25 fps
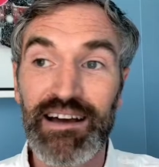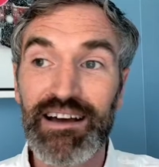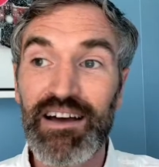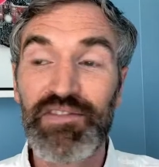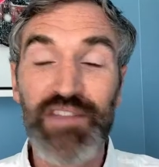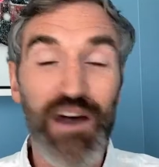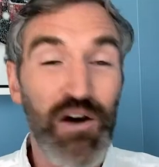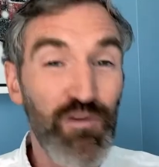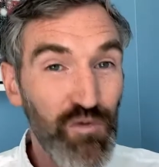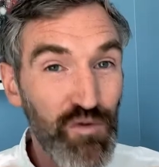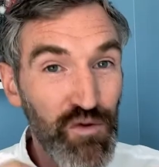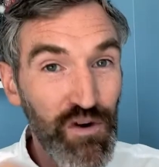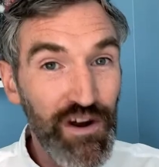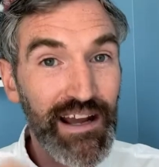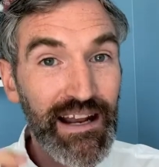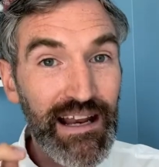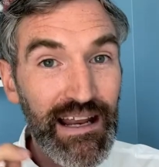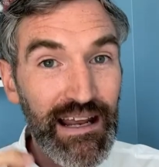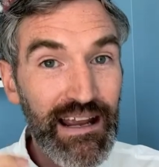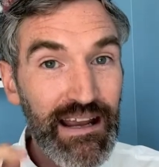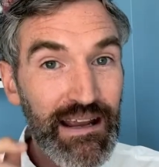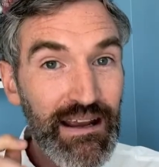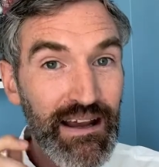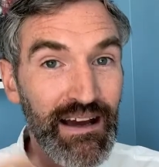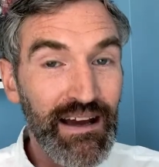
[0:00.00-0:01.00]
that
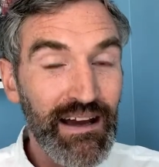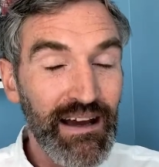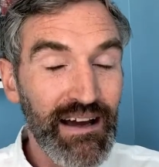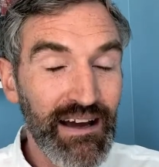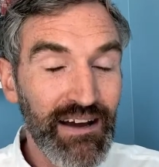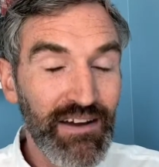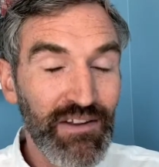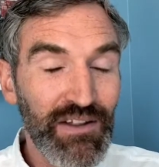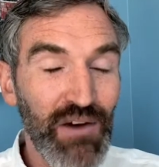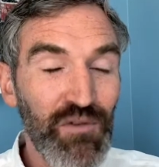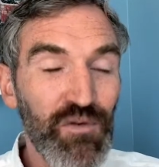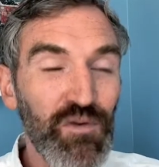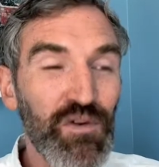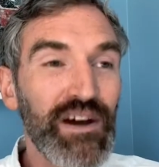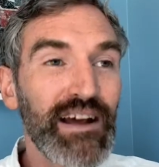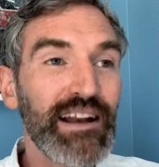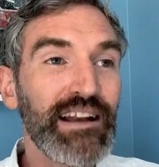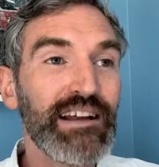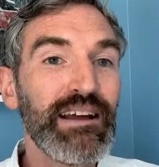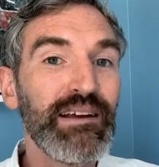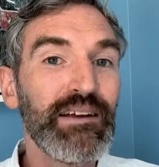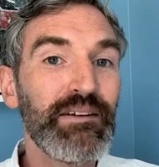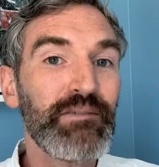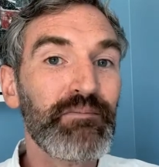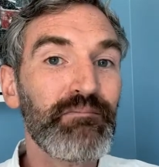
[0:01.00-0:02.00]
really
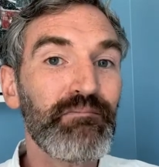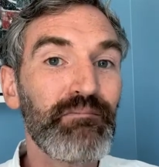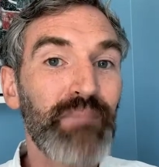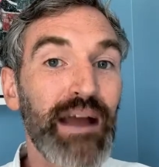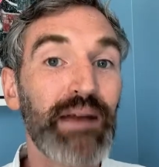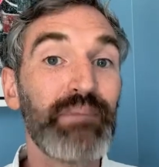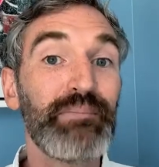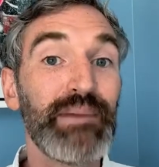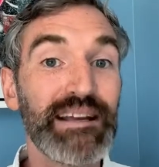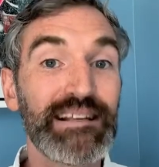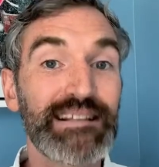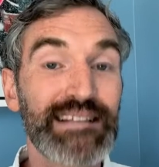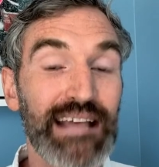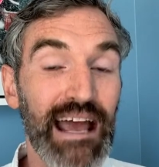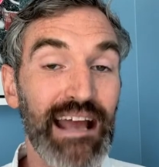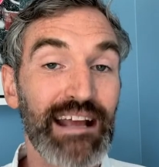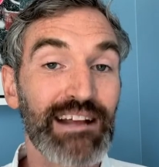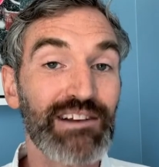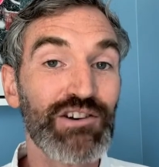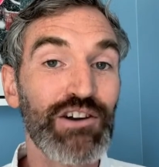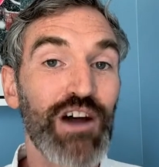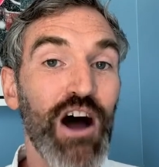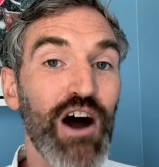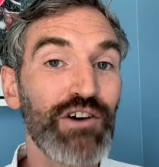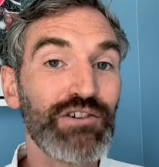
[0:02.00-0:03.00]
made me take
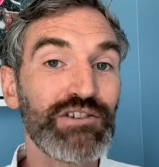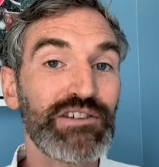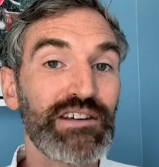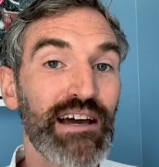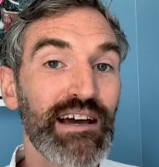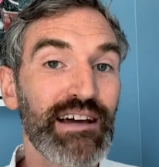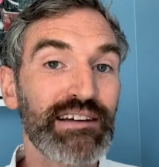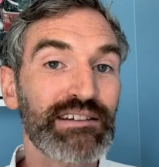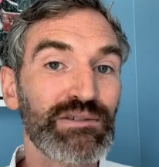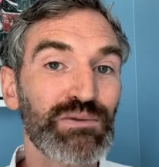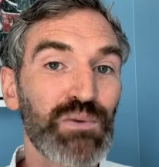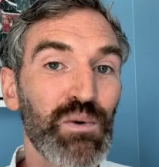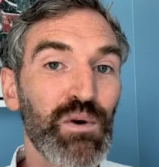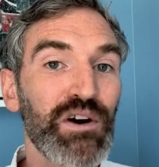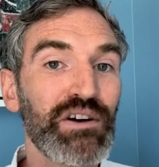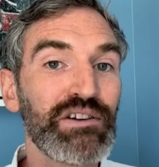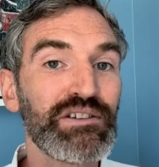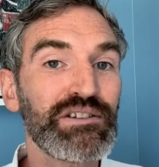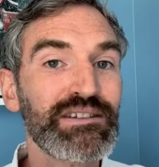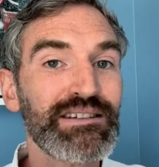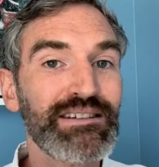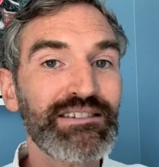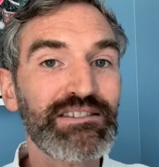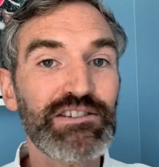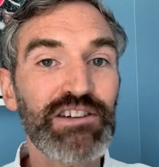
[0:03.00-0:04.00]
notice
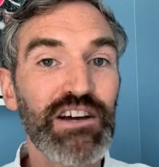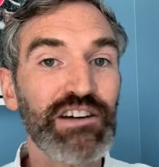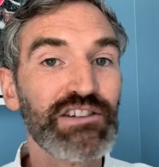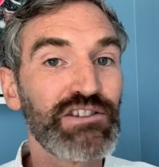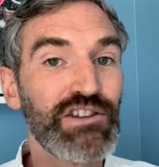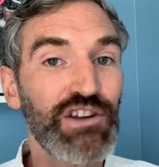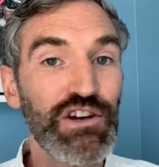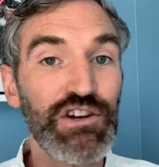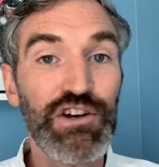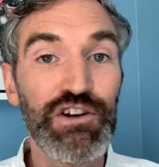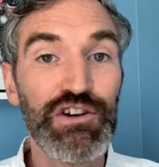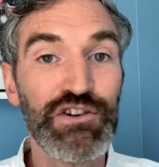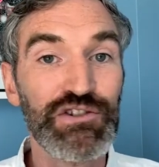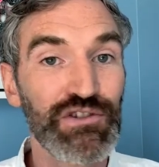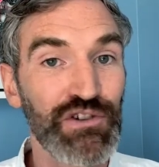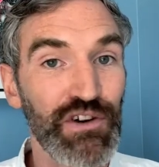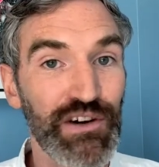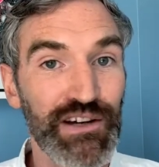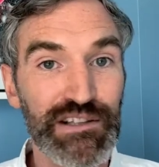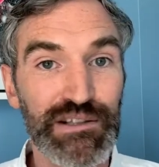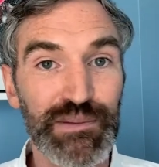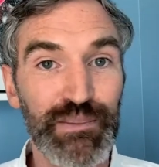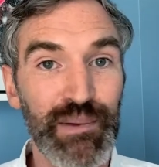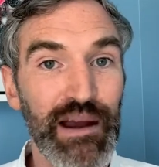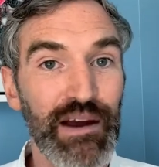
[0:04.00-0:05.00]
was just the user
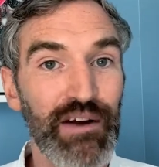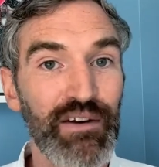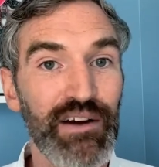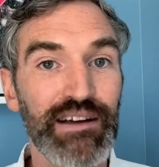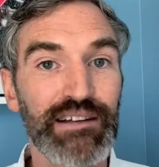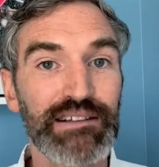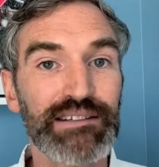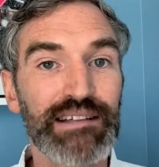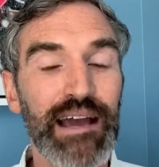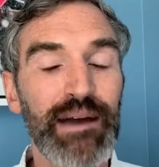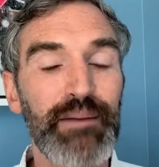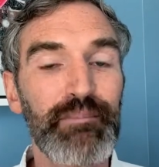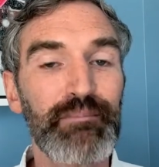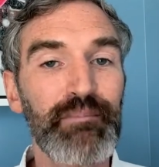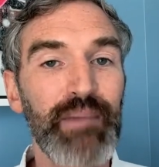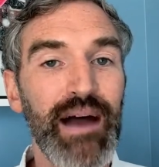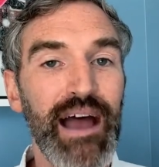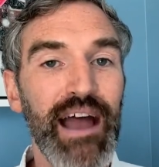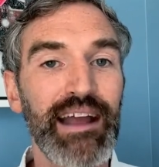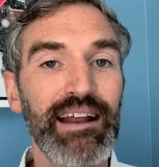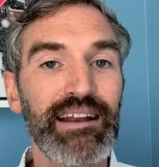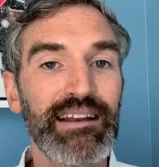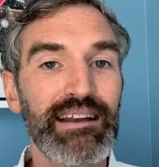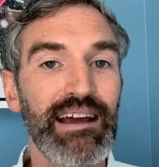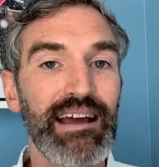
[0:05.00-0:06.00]
experience.
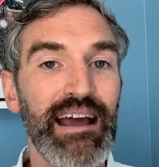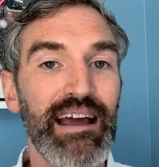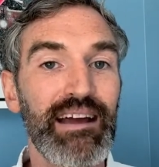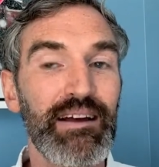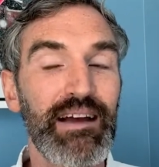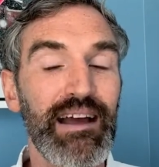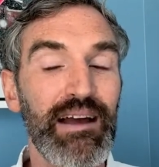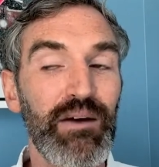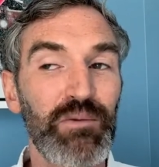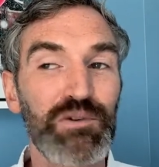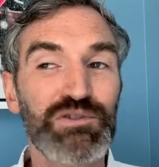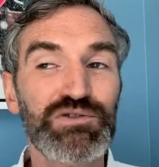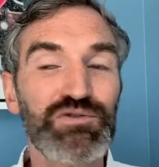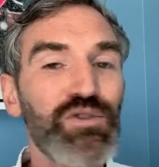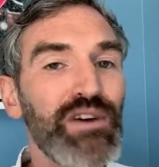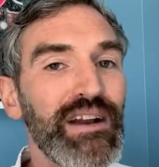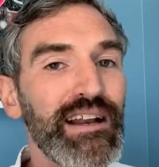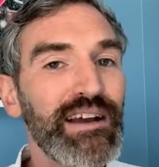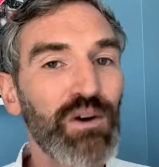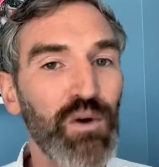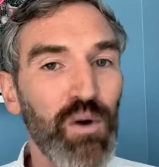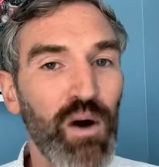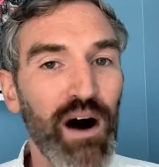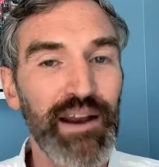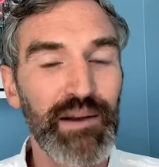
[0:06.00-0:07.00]
It was really
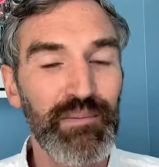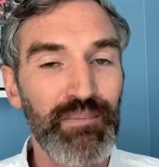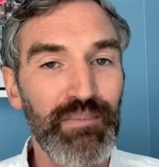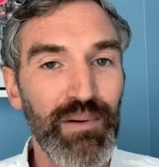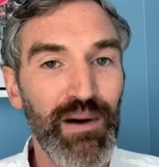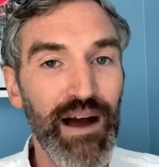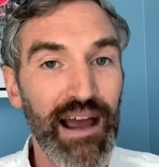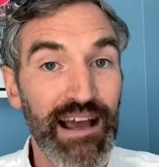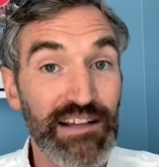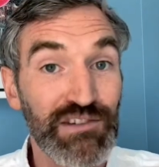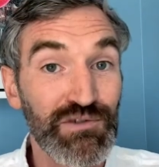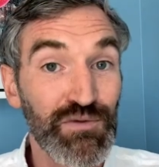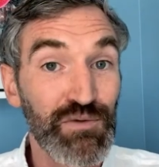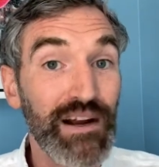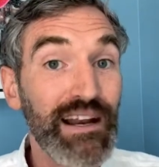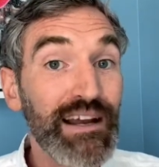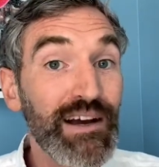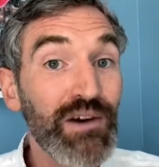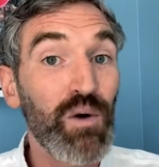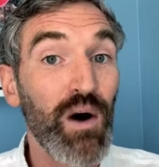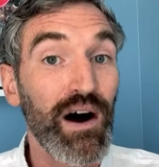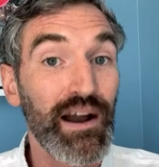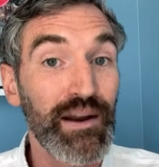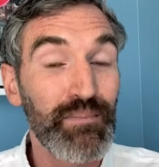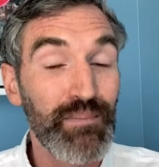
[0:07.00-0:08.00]
it's really
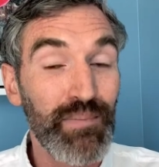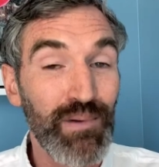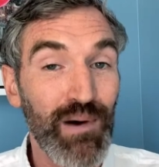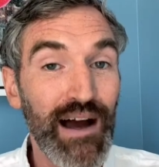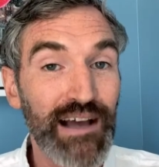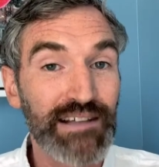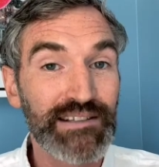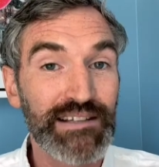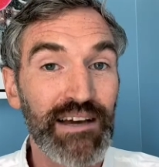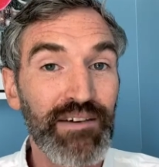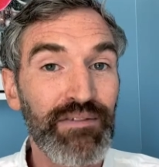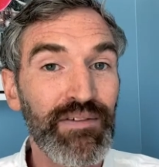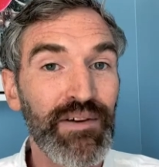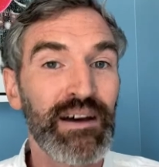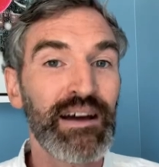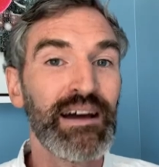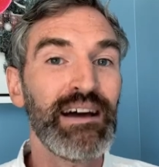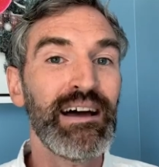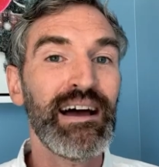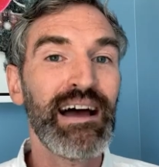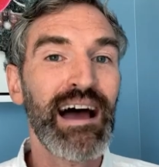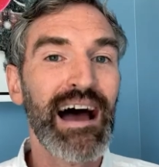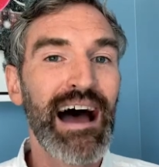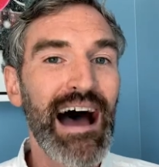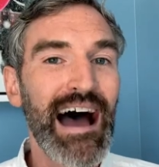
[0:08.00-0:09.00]
quite impressive.
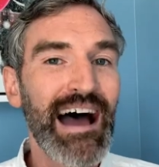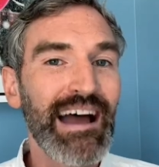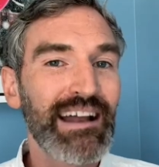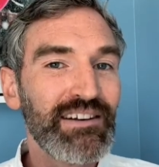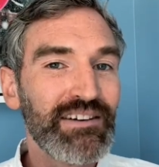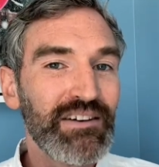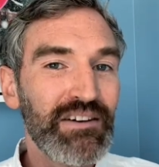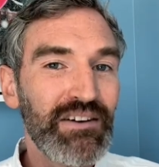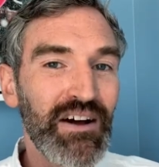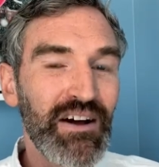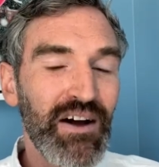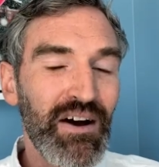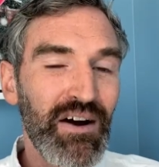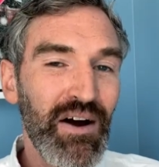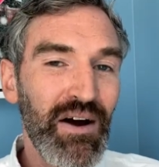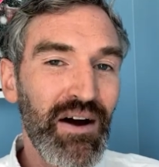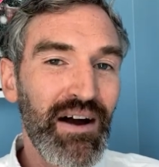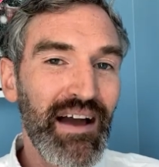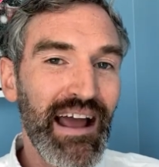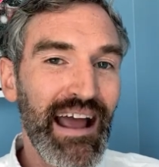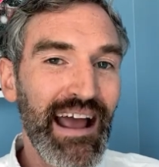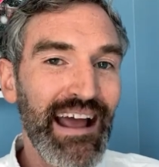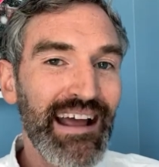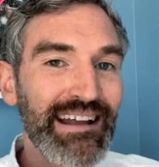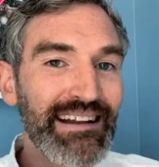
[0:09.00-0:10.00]
And
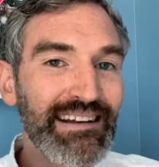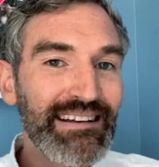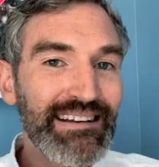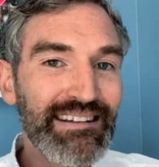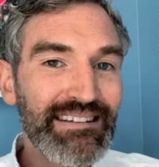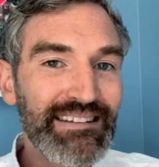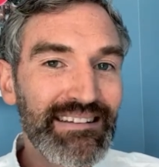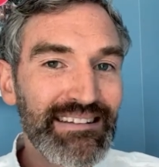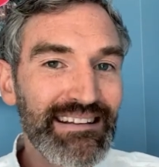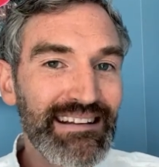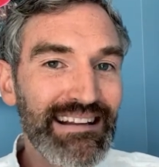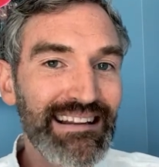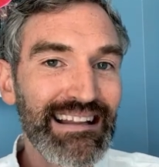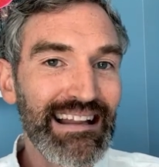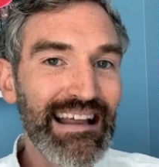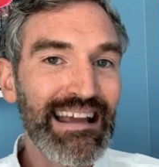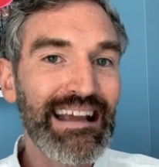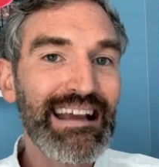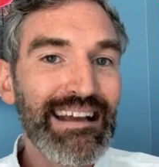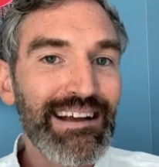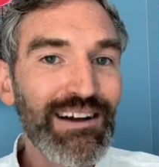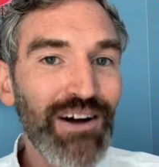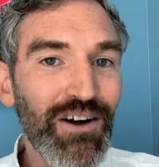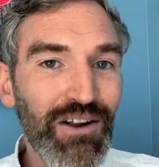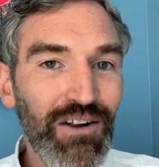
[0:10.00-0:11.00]
in
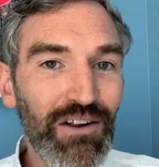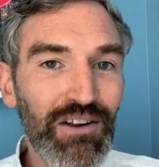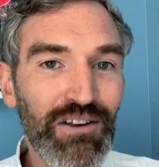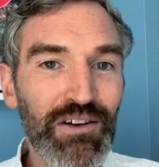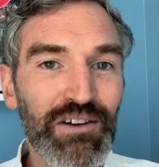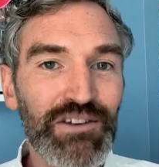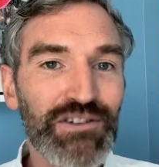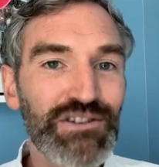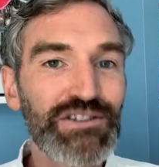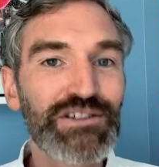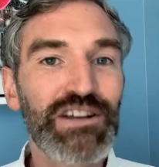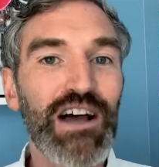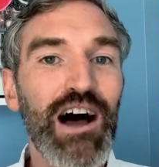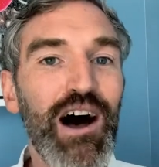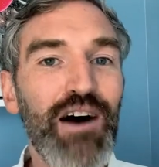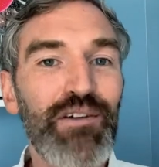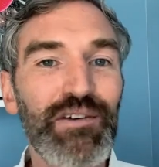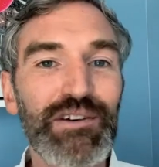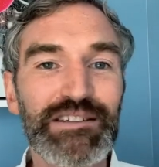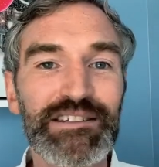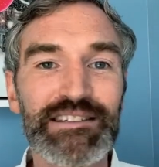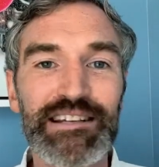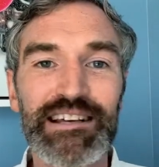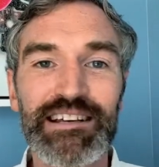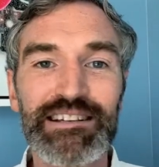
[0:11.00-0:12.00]
legal
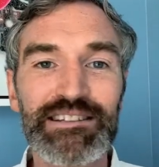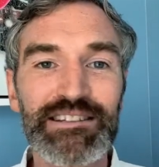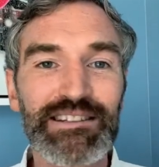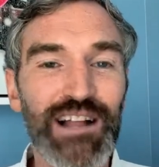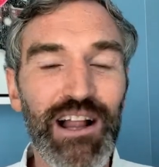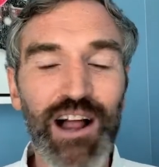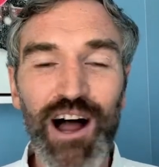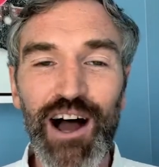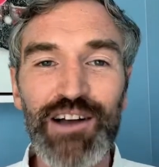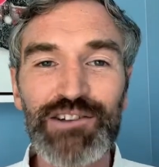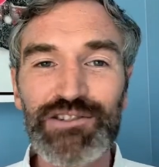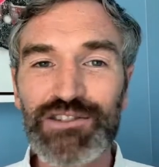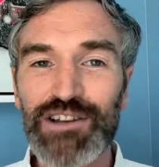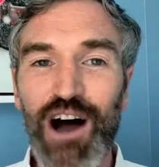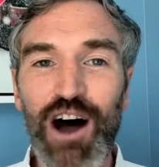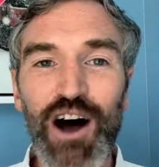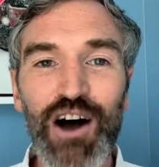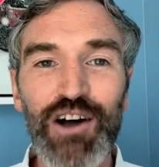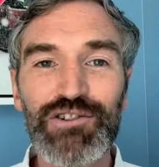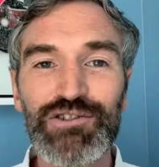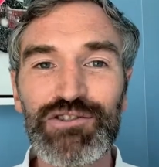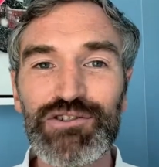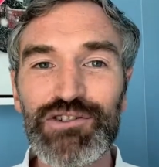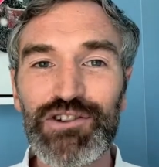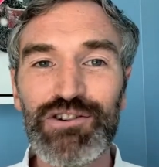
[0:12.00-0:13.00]
services, clients
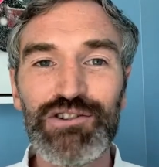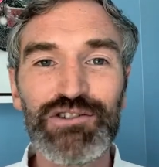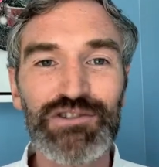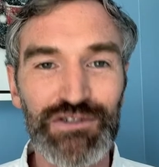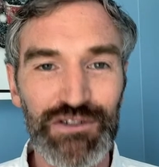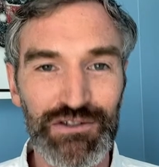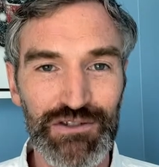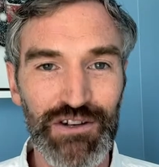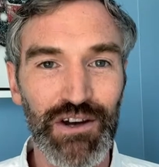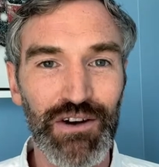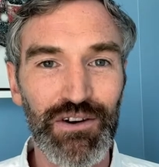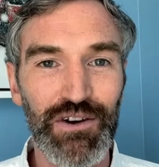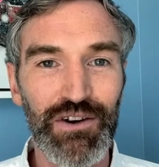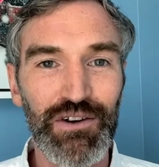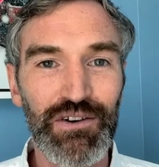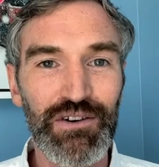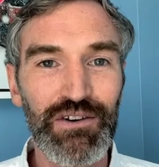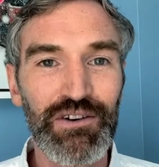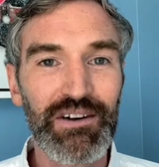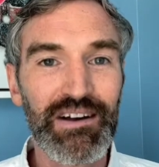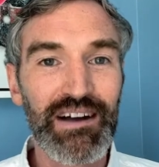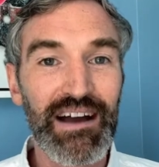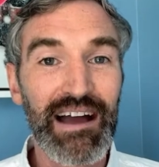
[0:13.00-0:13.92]
aren't used to